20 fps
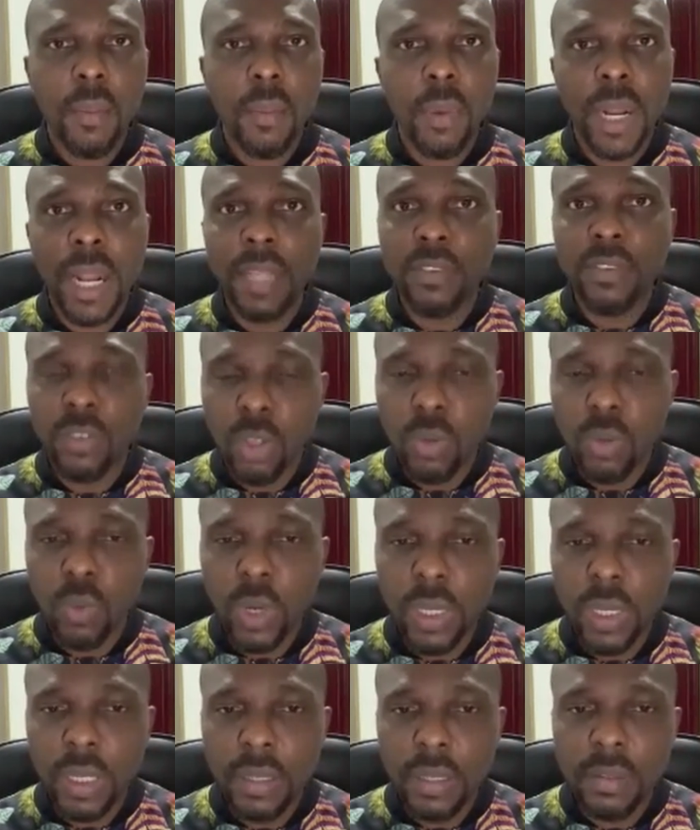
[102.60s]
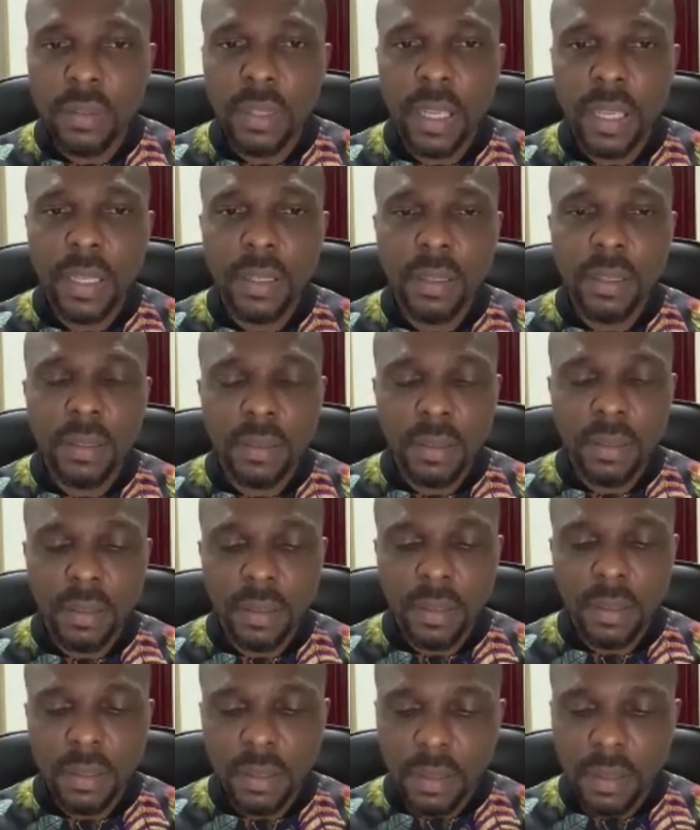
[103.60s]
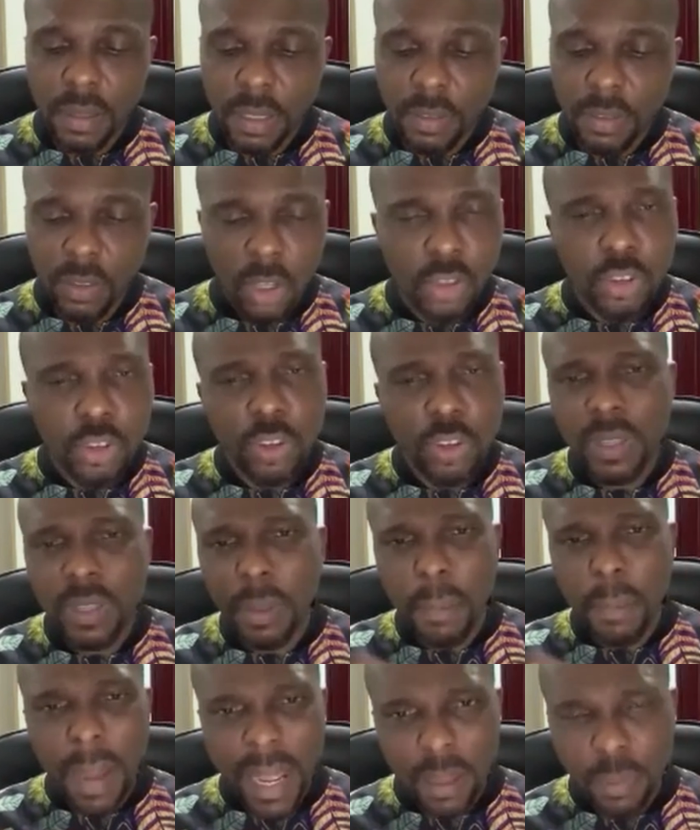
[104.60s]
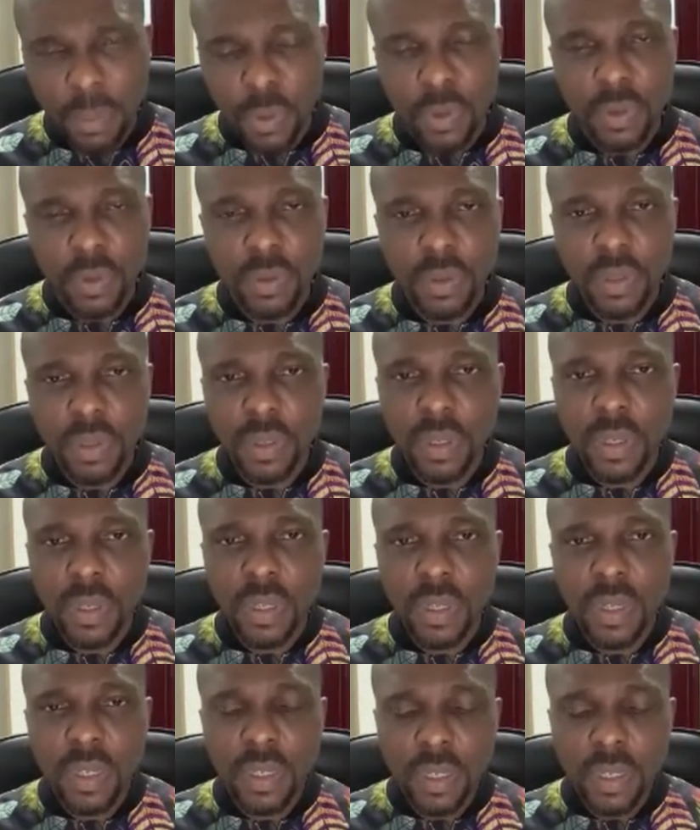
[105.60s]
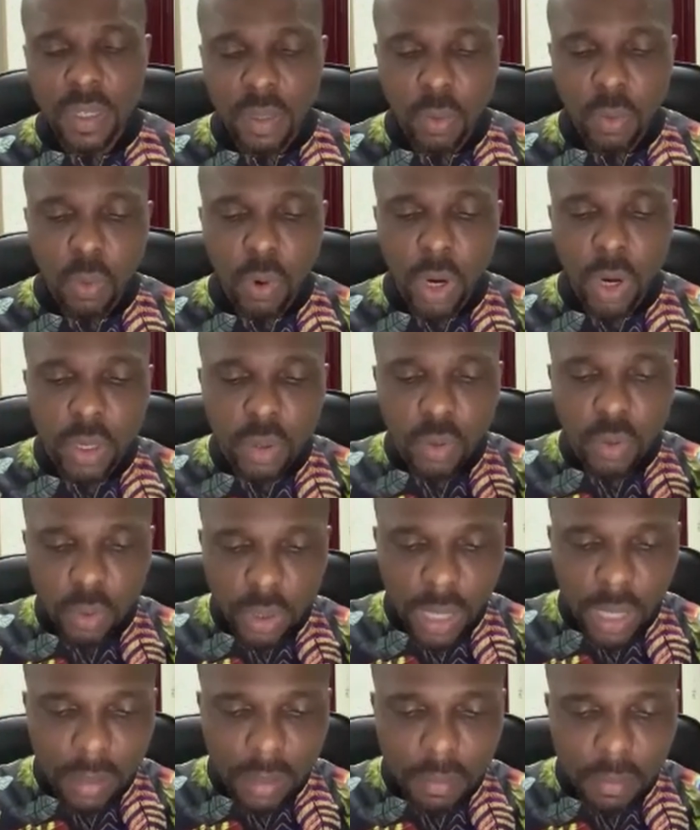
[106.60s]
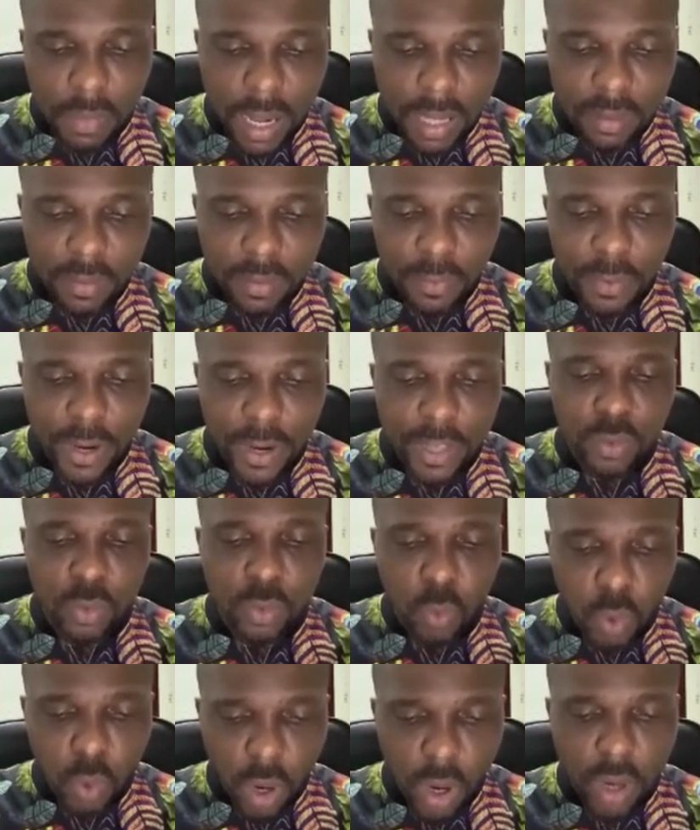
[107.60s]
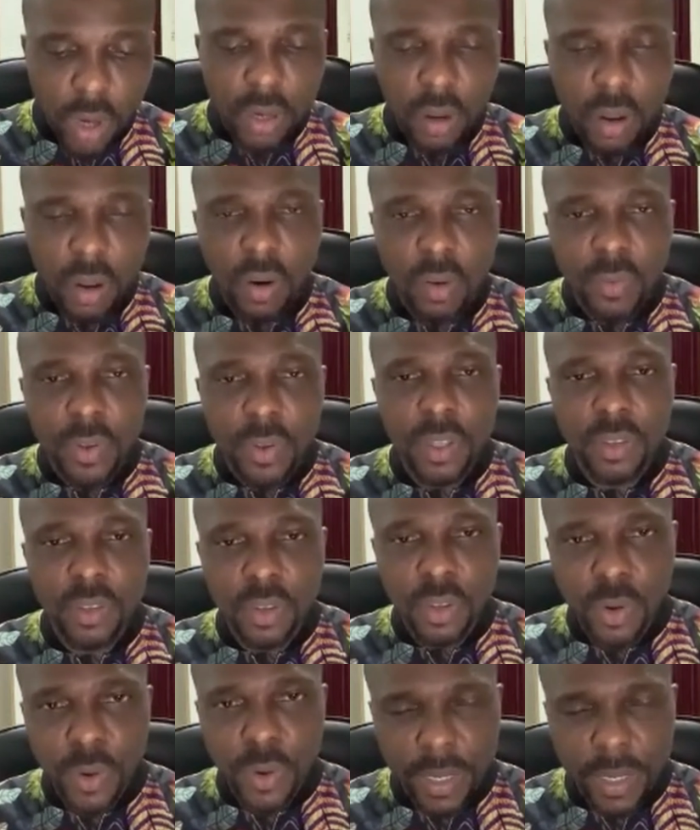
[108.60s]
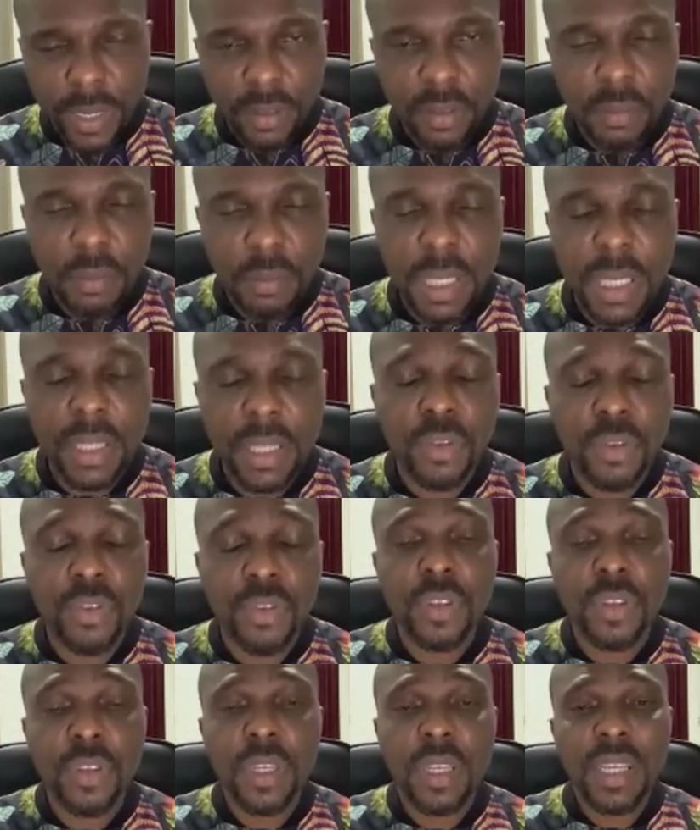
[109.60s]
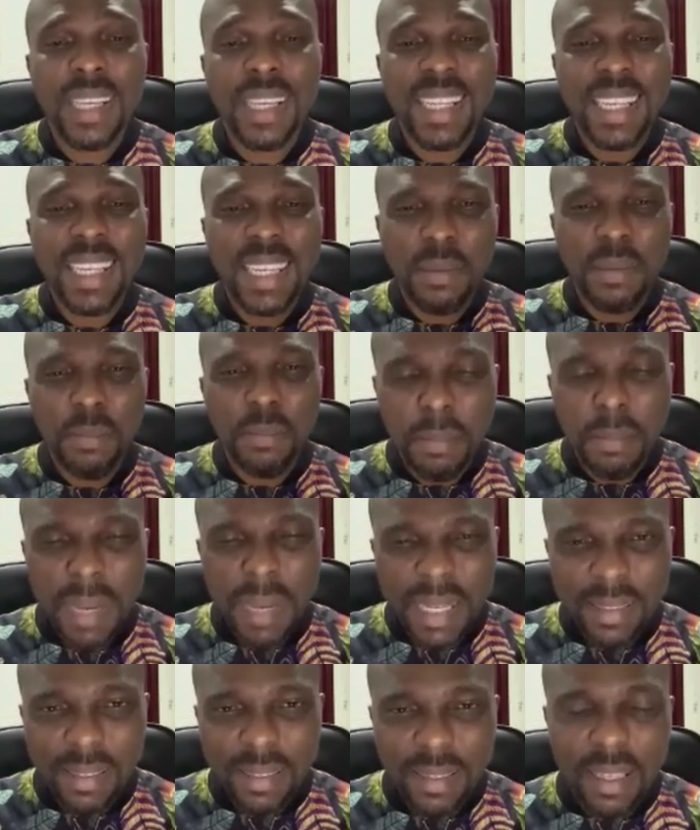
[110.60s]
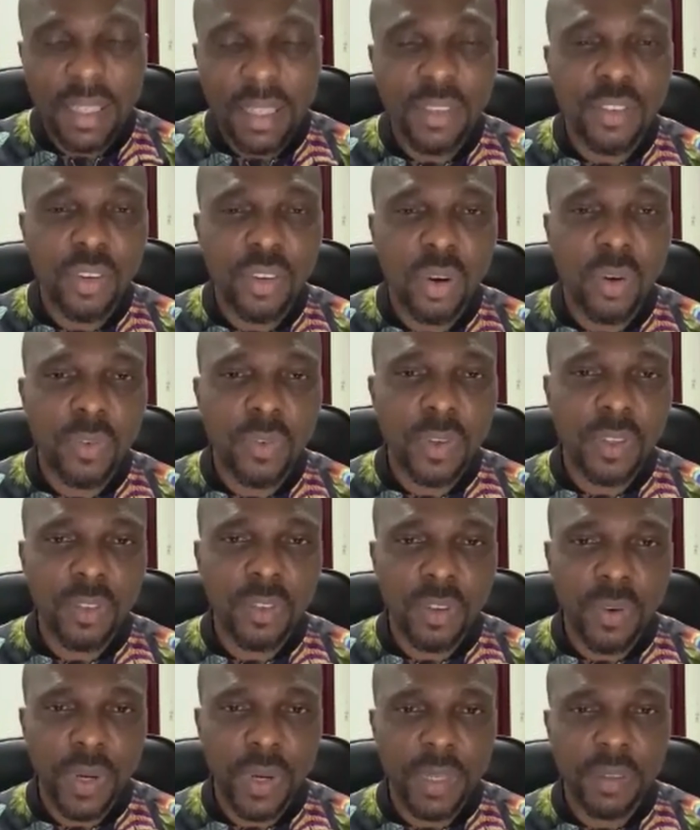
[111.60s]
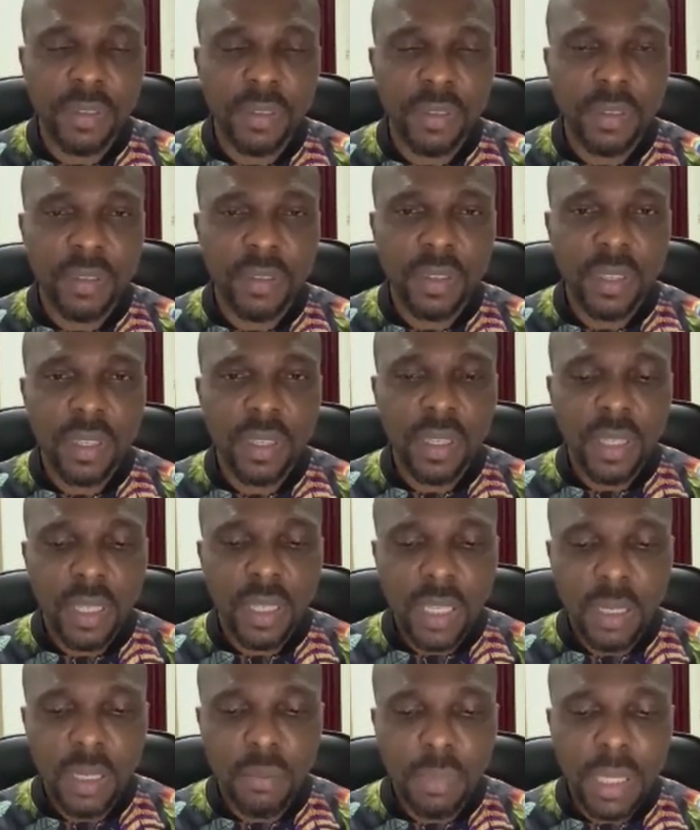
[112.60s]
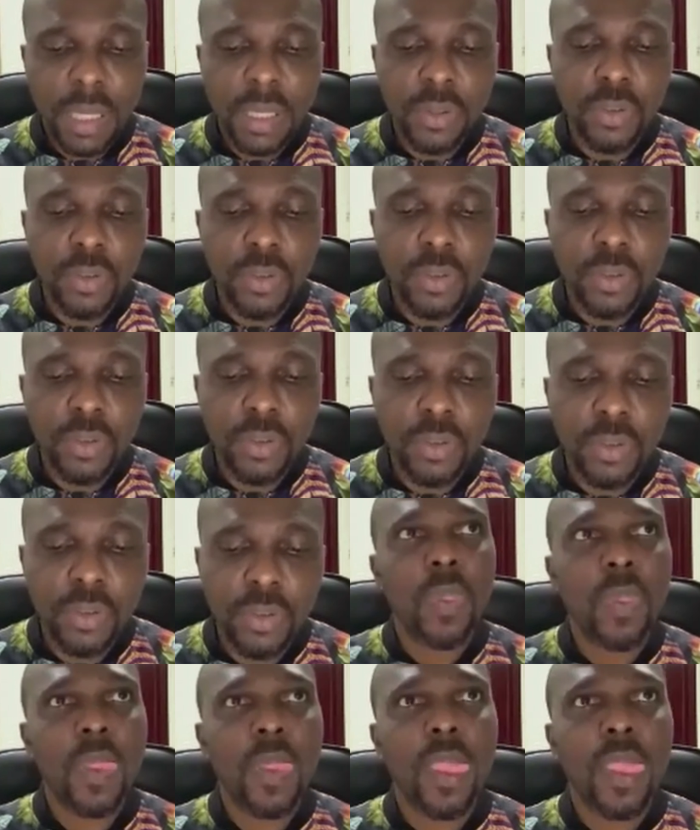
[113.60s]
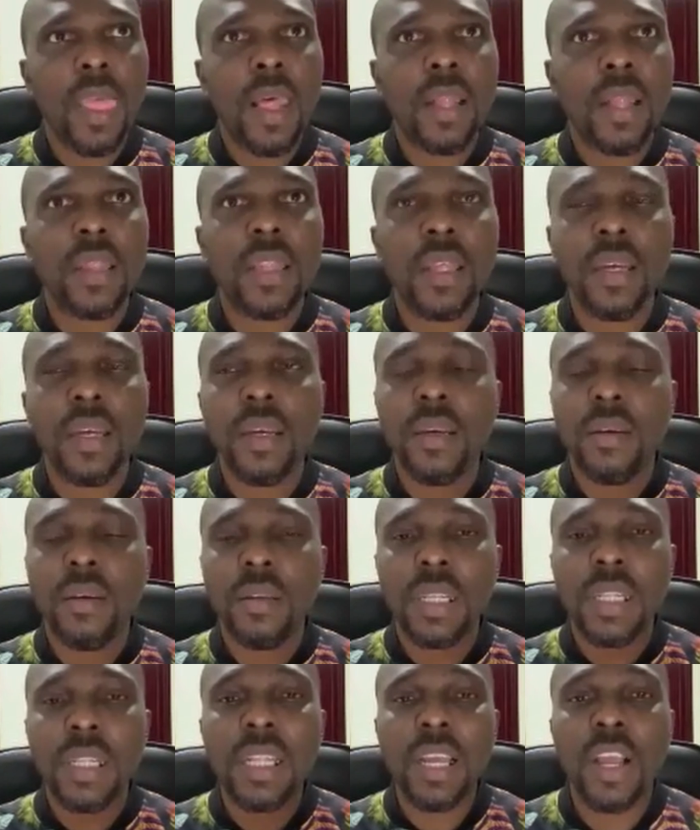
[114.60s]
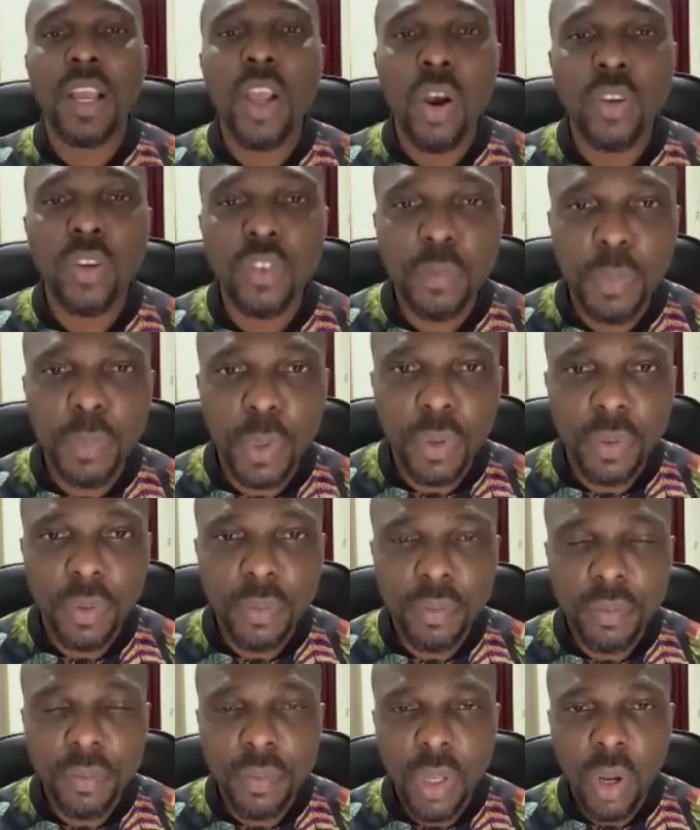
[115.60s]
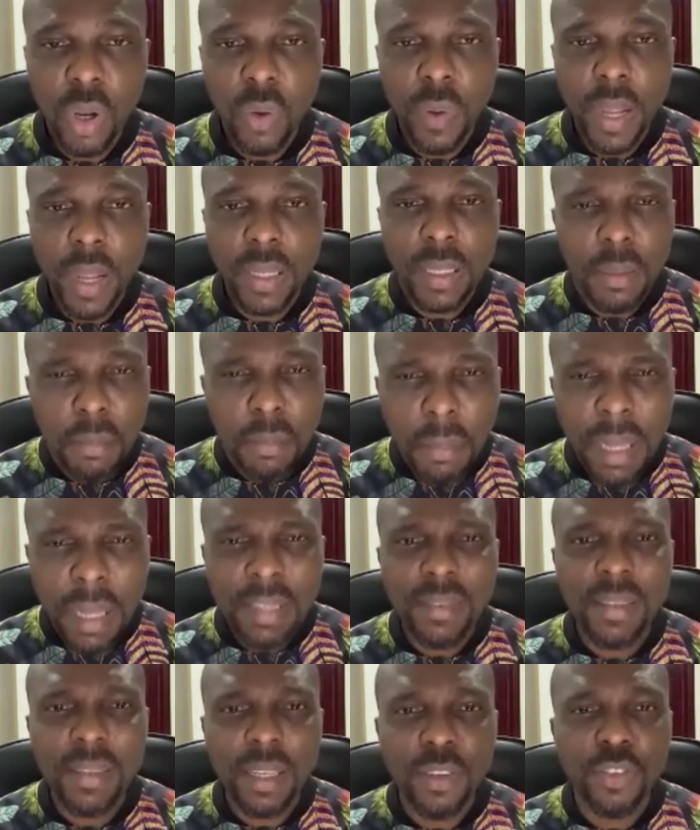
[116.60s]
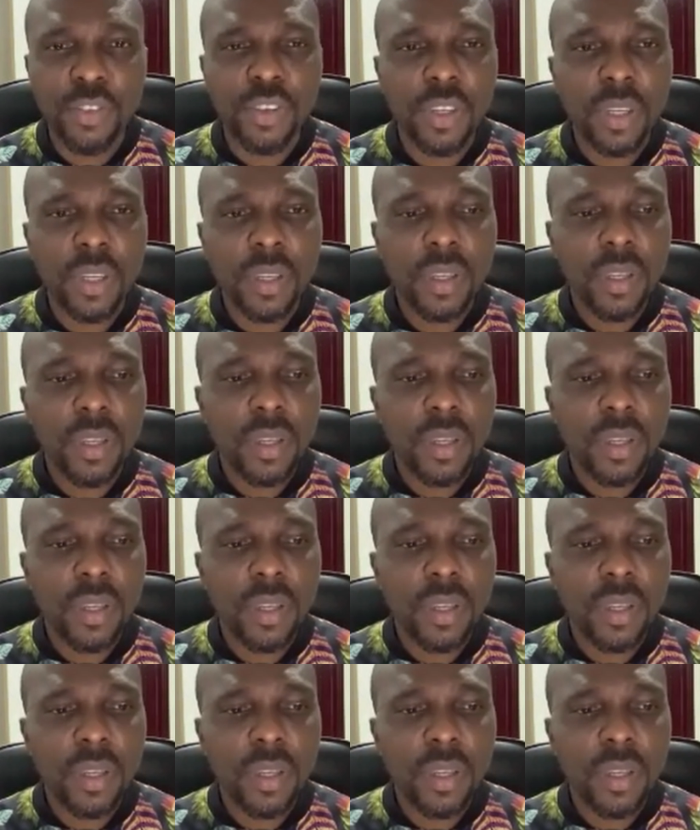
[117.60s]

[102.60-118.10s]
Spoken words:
But that's not what he's saying. It's not just the Bible. The word, that phrase, word of his grace, means the message of his grace. It means the gospel, all right? The message